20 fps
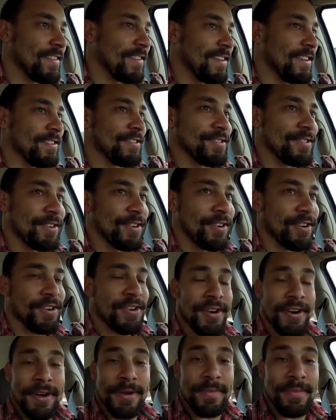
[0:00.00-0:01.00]
Eastern
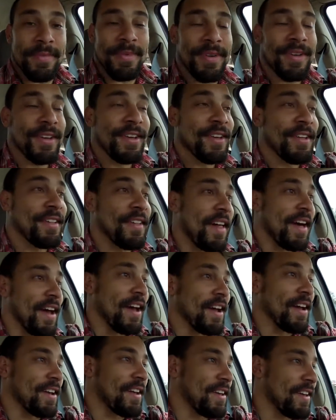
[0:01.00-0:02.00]
Europe.
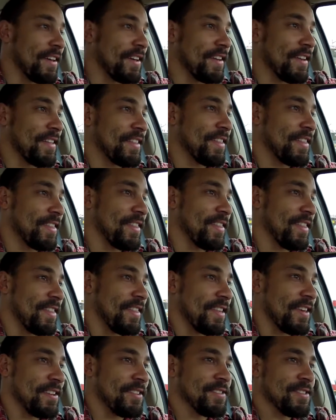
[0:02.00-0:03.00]
Like,
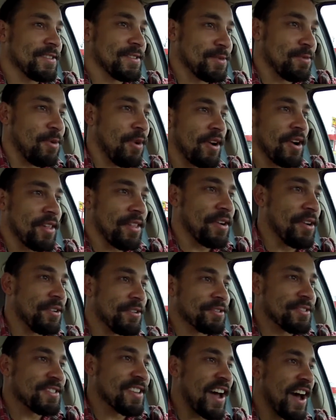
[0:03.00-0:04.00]
this is one of
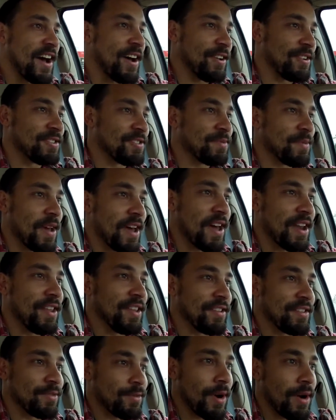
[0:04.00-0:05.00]
those towns, man.
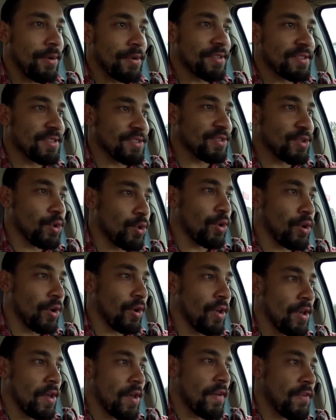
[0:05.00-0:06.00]
This is where I went to
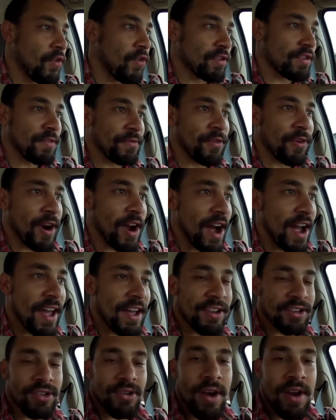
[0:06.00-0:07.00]
school. If it wasn't for
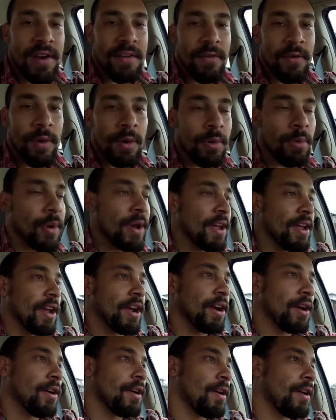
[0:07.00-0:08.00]
ISU, I never would have went
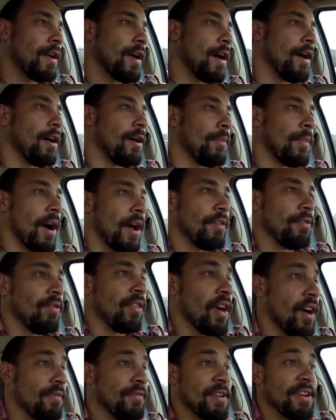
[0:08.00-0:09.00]
here. I
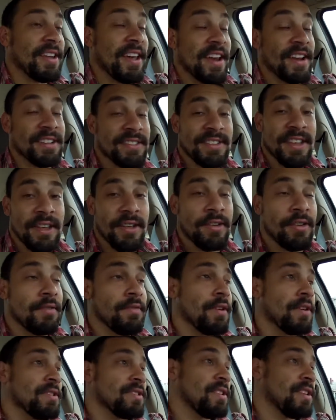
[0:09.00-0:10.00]
love Indiana State
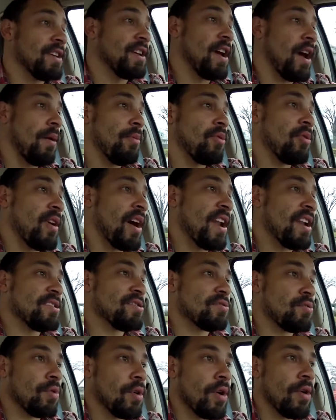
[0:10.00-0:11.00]
University. I'm glad
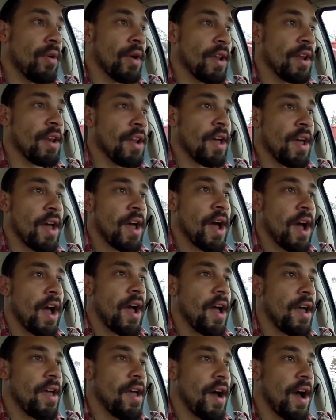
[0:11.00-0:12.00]
it's
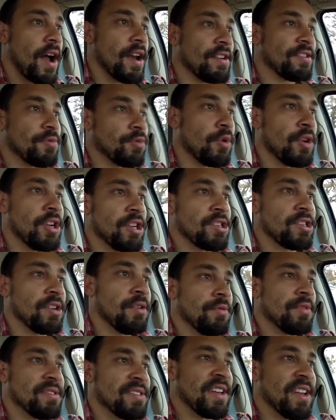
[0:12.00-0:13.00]
growing. I just wish
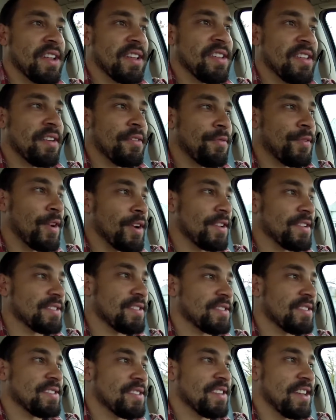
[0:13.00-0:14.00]
it was in a
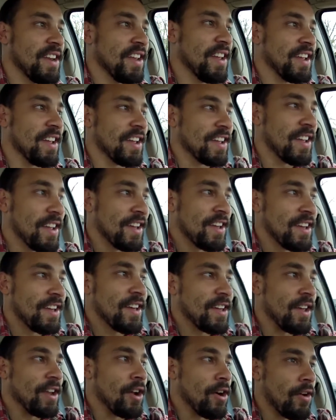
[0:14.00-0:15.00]
different city.
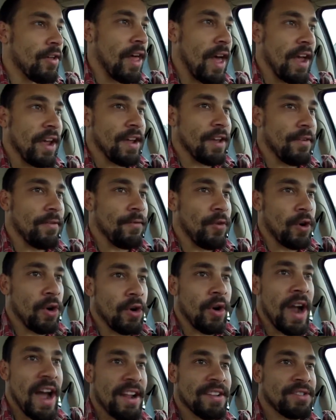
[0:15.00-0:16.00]
You know, like, for
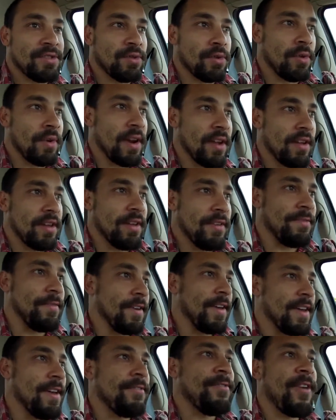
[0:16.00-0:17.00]
grad school,
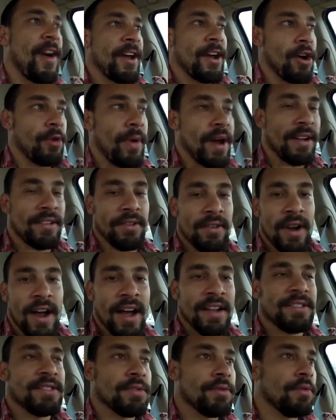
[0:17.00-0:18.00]
if I go back to
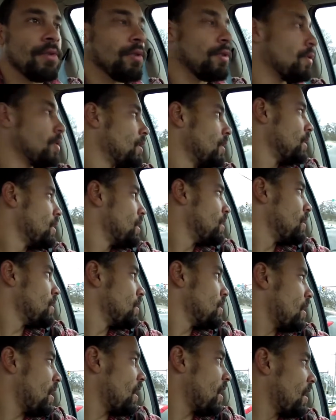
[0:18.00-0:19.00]
grad school,
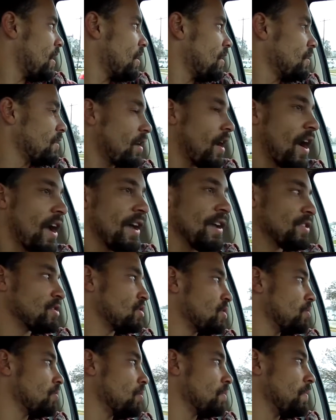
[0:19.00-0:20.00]

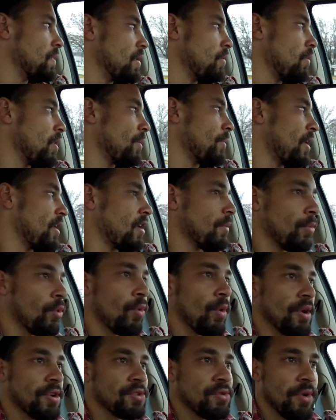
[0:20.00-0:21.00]
ISU would be one of my number
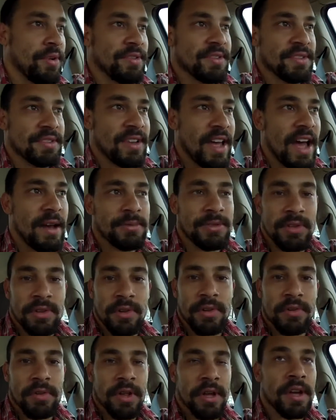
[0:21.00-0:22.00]
one choices,
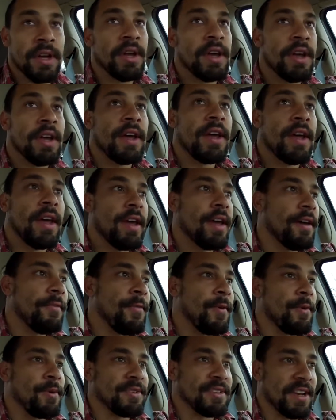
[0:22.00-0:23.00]
absolutely, if
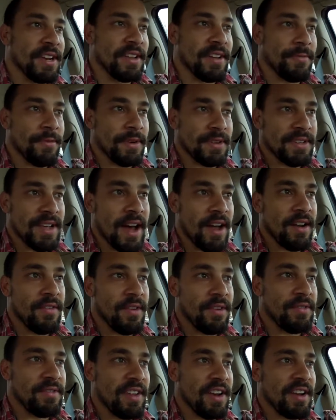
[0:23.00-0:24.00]
it was in a different town. If
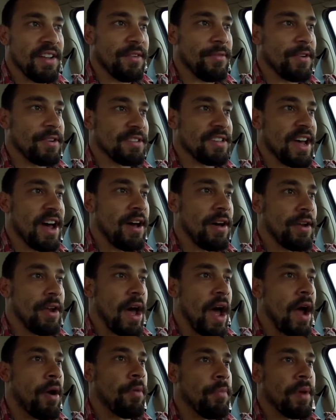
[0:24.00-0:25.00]
it was in a different town,
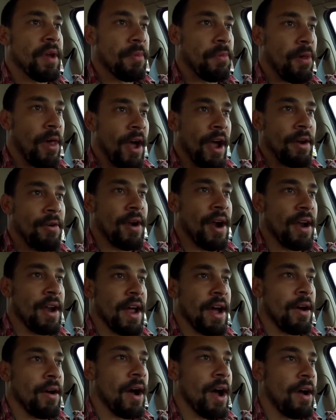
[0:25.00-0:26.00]
I would be applying right
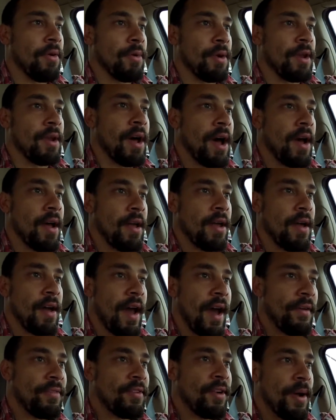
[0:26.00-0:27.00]
now. I would,
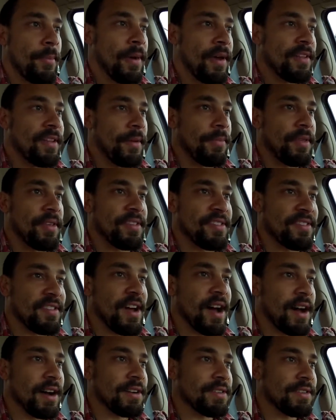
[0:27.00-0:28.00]
after I picked up this
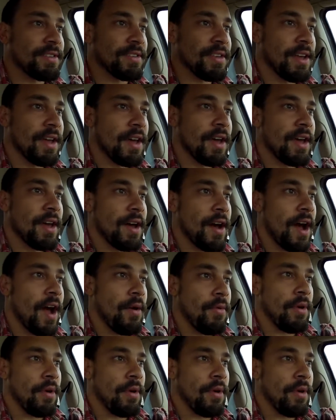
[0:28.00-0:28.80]
tux, I